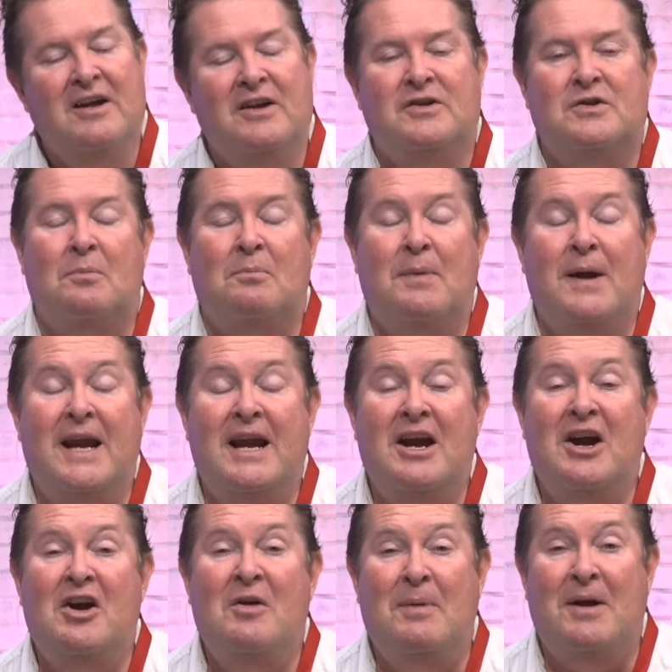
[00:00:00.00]
So be
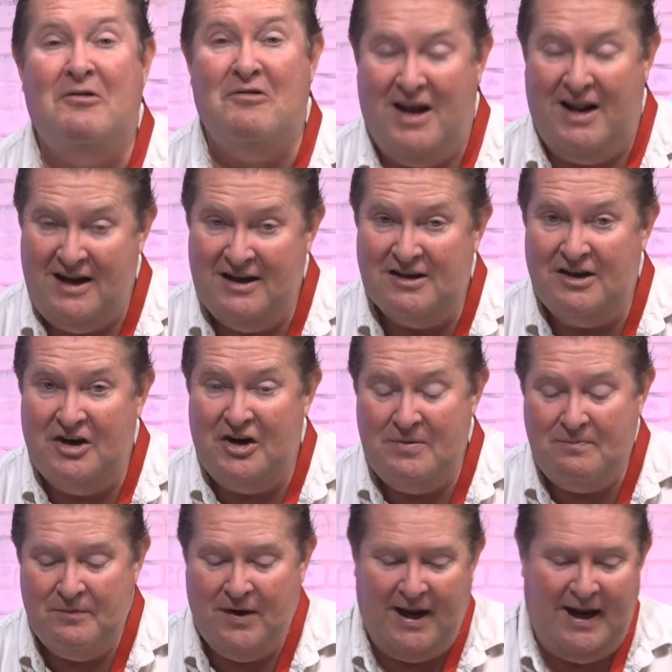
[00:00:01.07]
here, be ready to
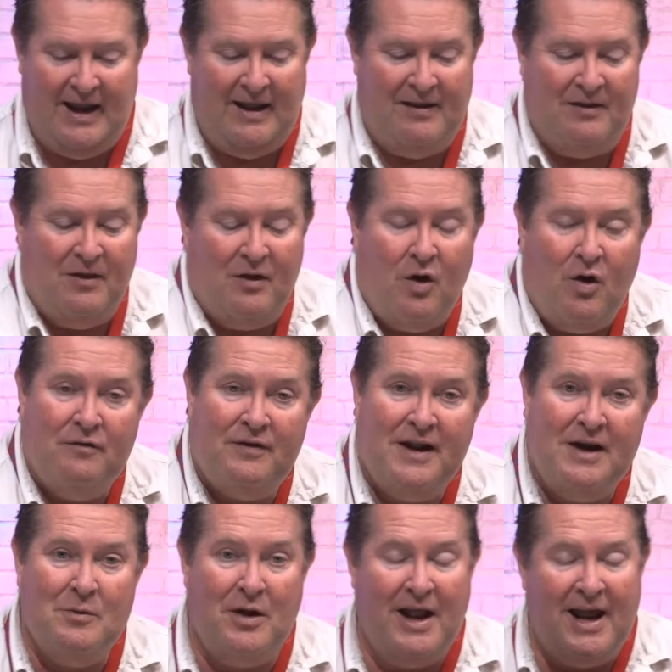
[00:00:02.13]
learn, and
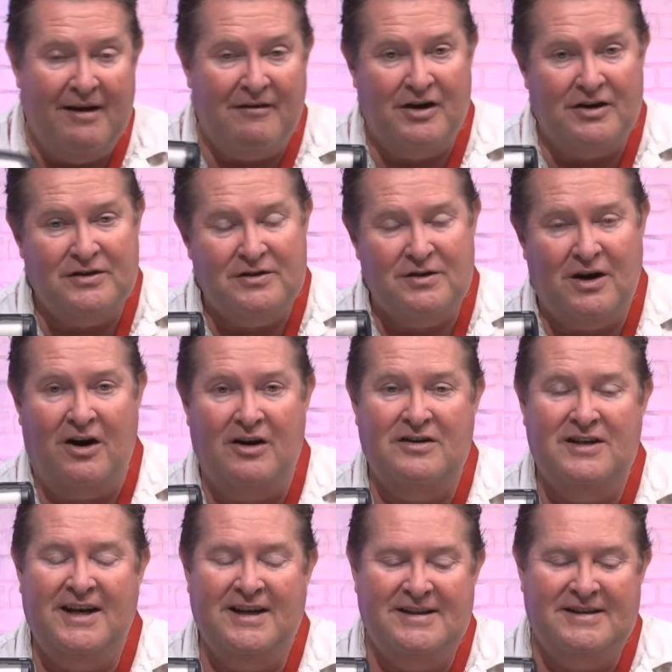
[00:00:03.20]
hopefully we'll have our
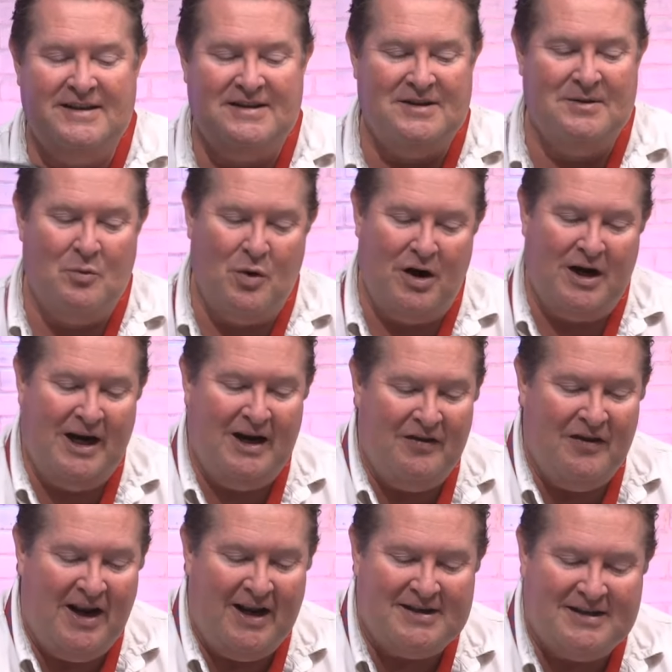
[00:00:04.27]
ticket system working in
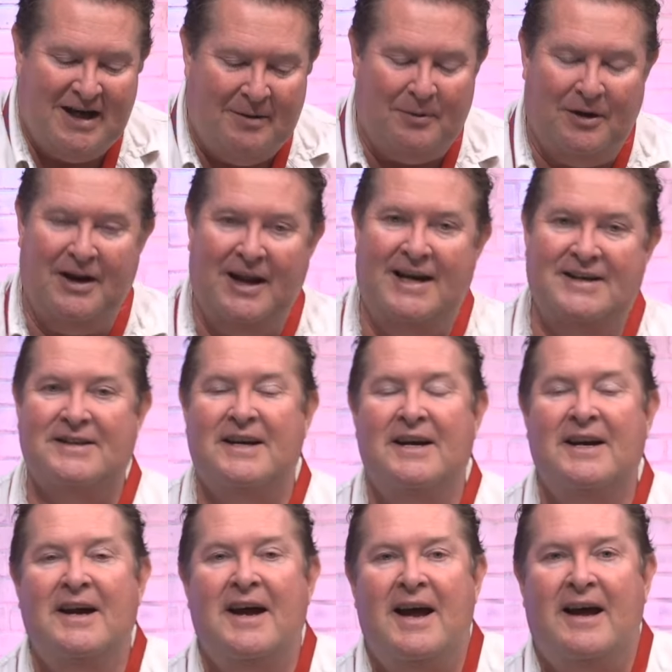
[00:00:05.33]
the next couple of days
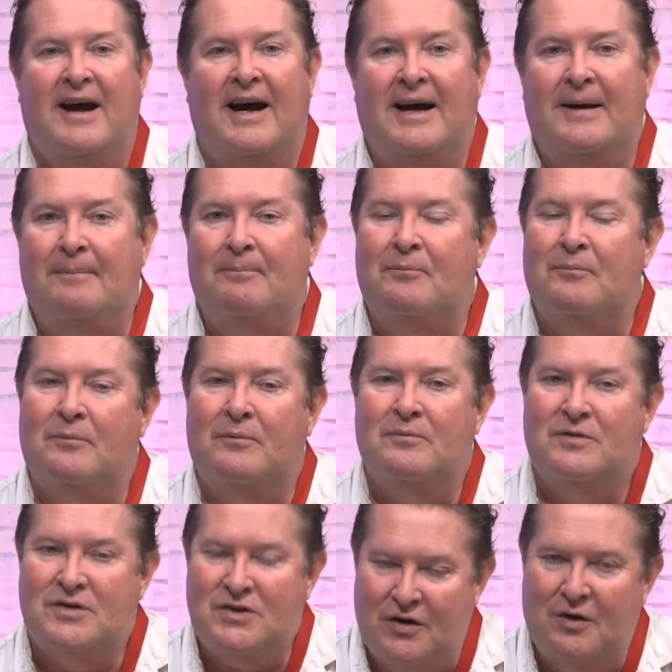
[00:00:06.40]

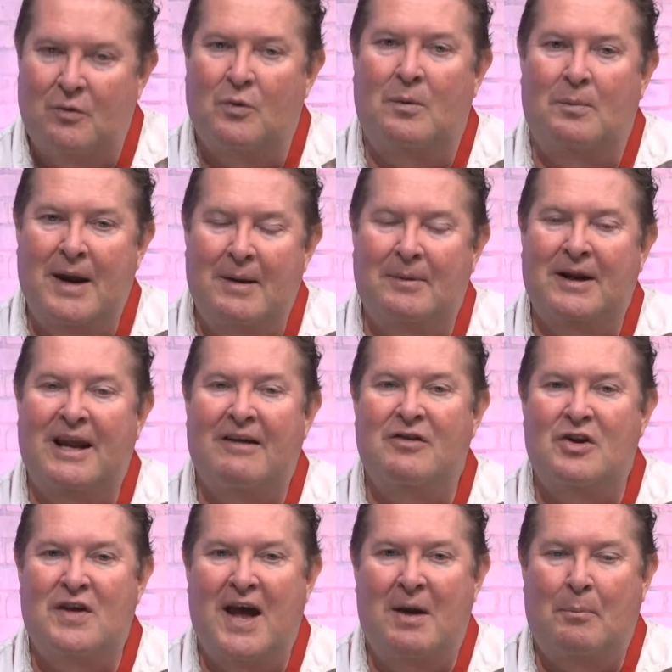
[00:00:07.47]
so that we'll be able to give
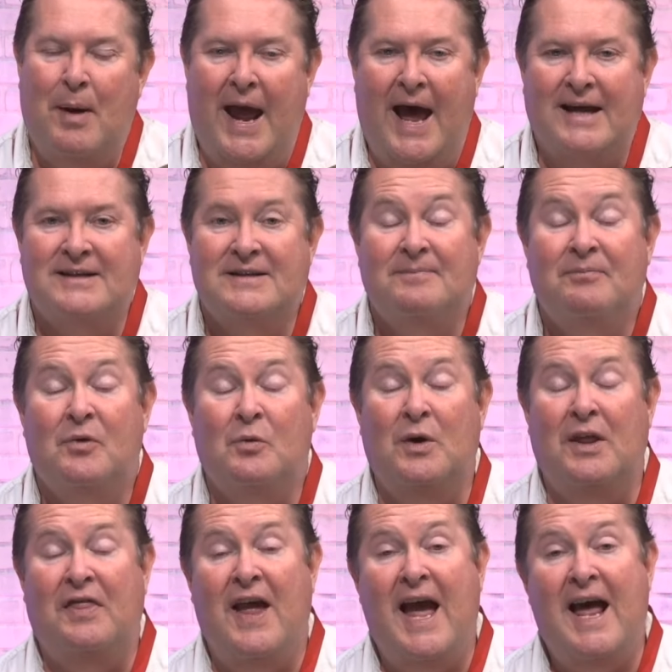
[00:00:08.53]
you that pass.
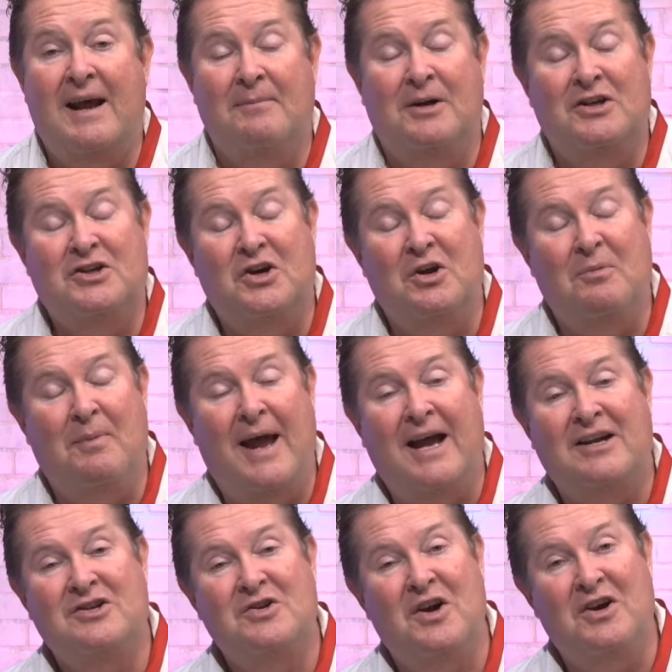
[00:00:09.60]
With that, I'm going to turn it
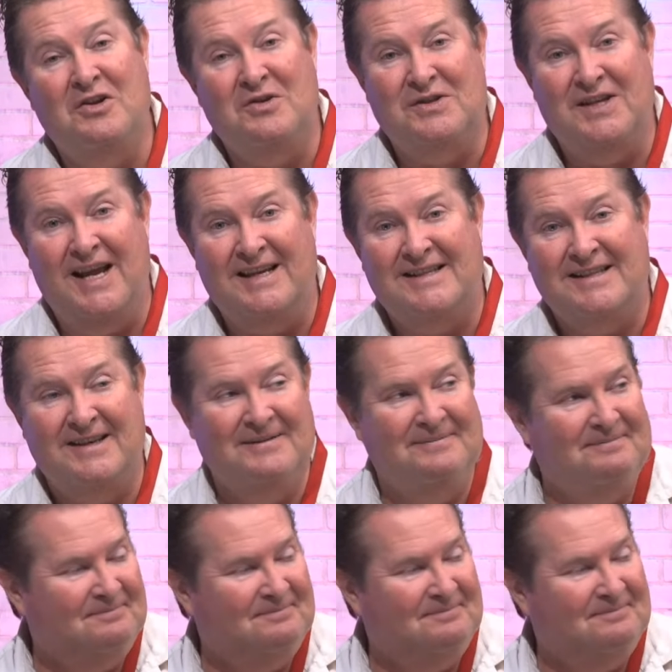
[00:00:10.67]
back to our news desk.